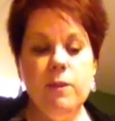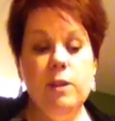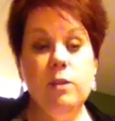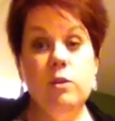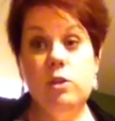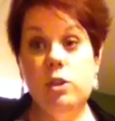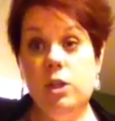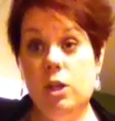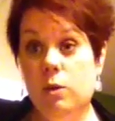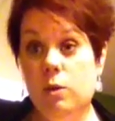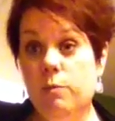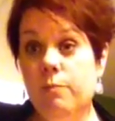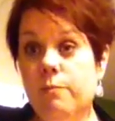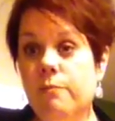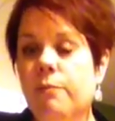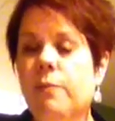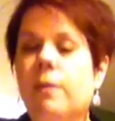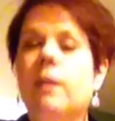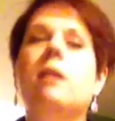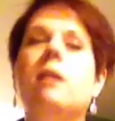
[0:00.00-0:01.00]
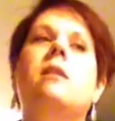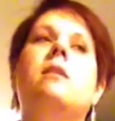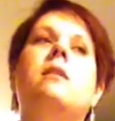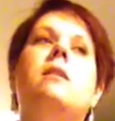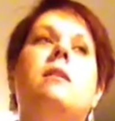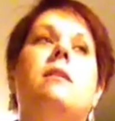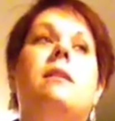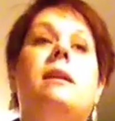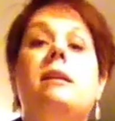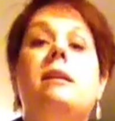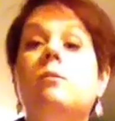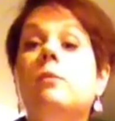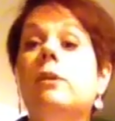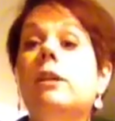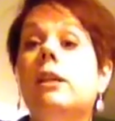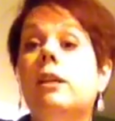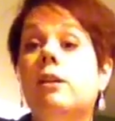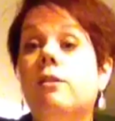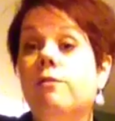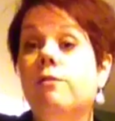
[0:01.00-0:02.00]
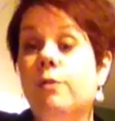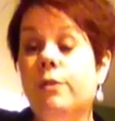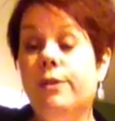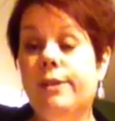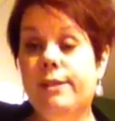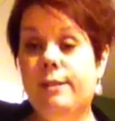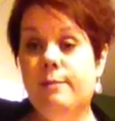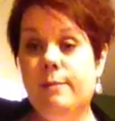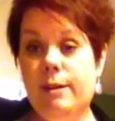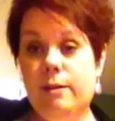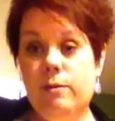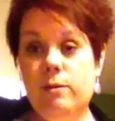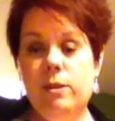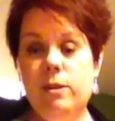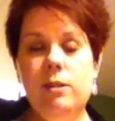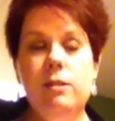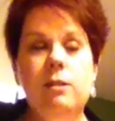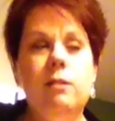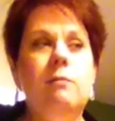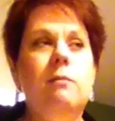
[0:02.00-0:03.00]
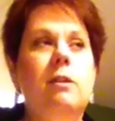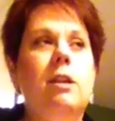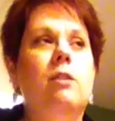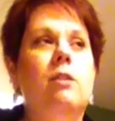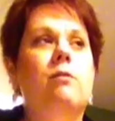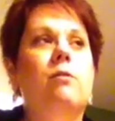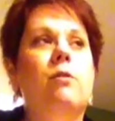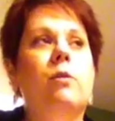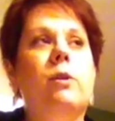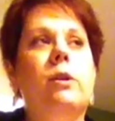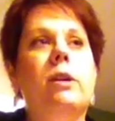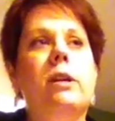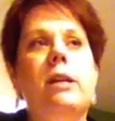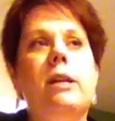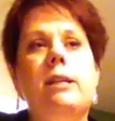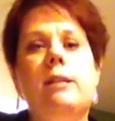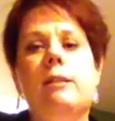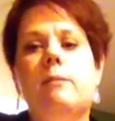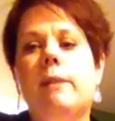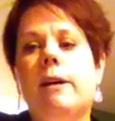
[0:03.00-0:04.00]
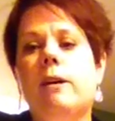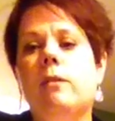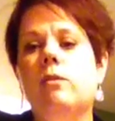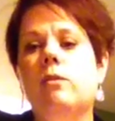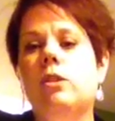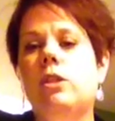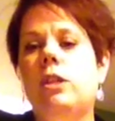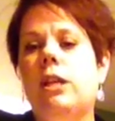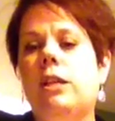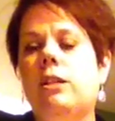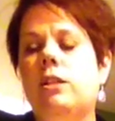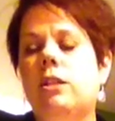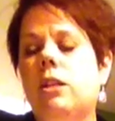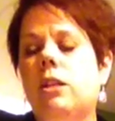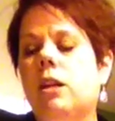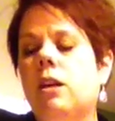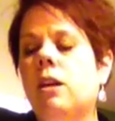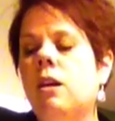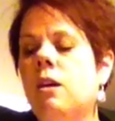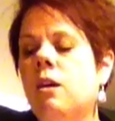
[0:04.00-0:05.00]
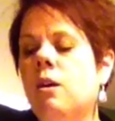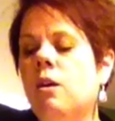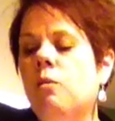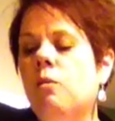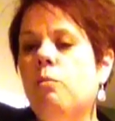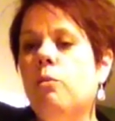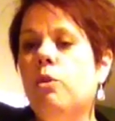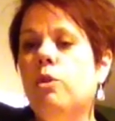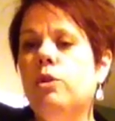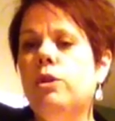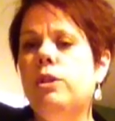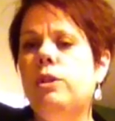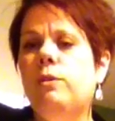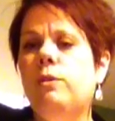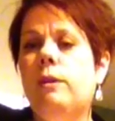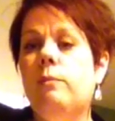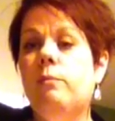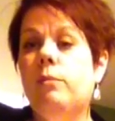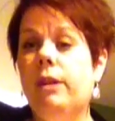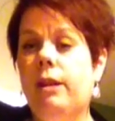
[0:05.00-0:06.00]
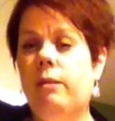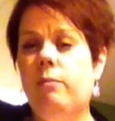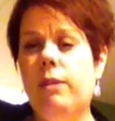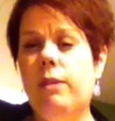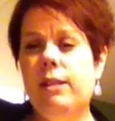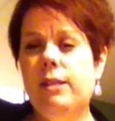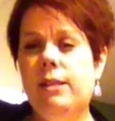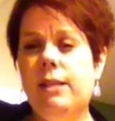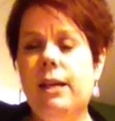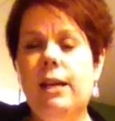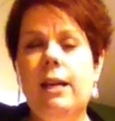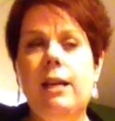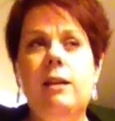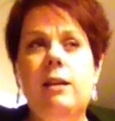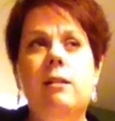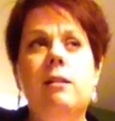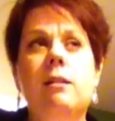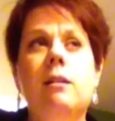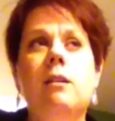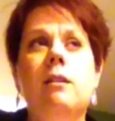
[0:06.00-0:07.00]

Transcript: So, that is what year 4 is about. Year 4 is about changing more to a plant-based diet,